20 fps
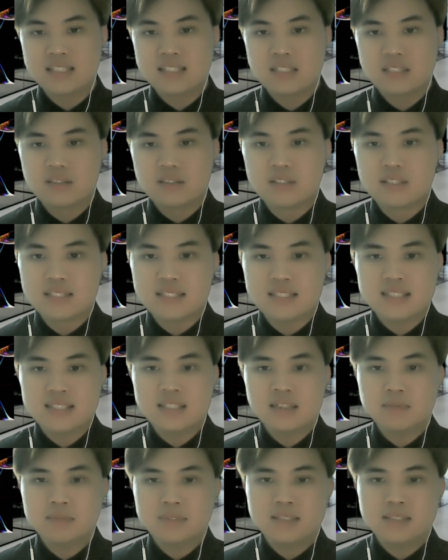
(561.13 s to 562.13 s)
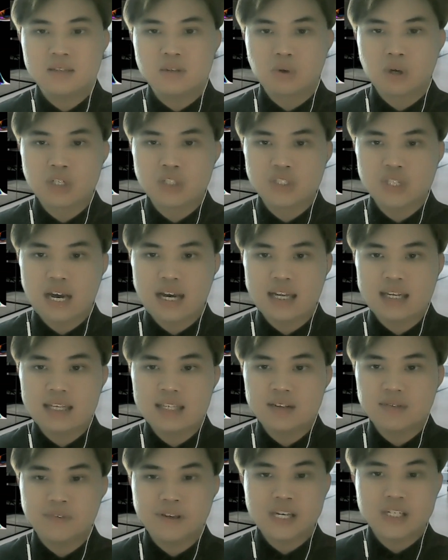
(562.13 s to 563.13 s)
So the system's location
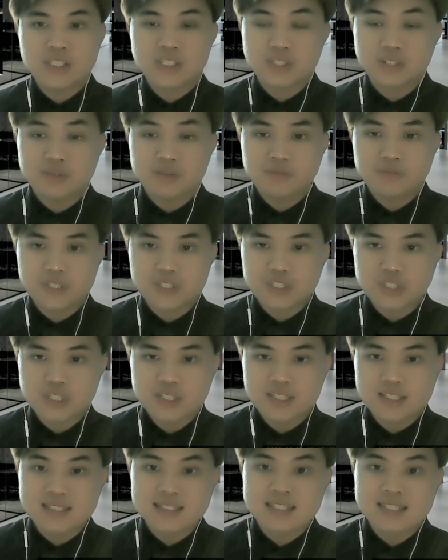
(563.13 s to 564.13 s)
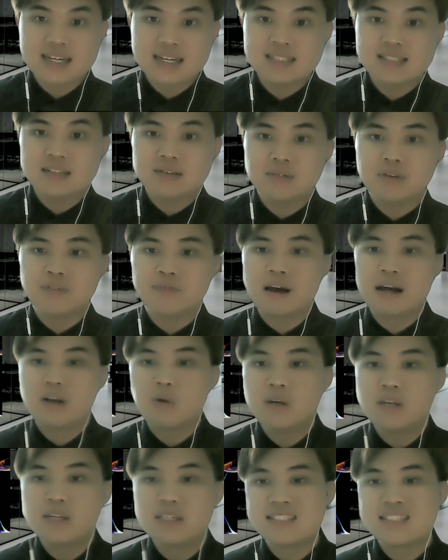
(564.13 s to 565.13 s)
identification feature is tested to
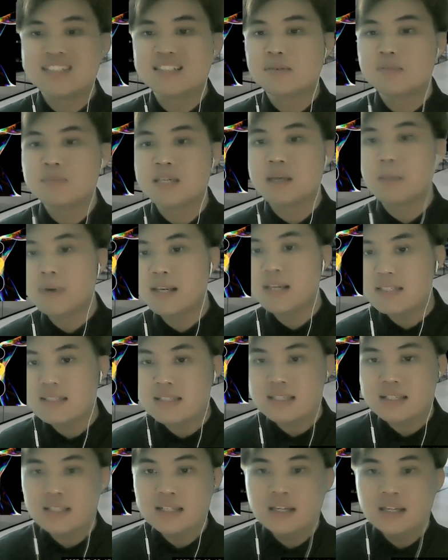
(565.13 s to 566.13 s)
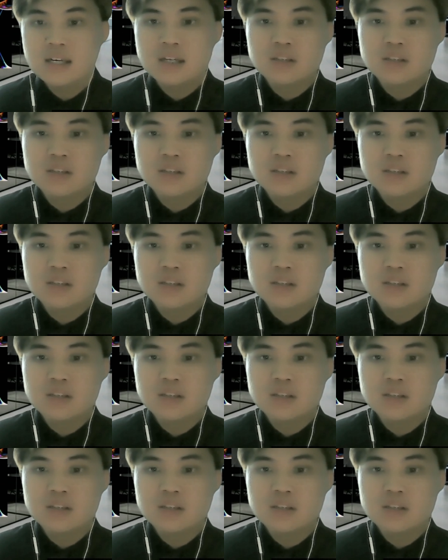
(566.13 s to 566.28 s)
evaluate the system's ability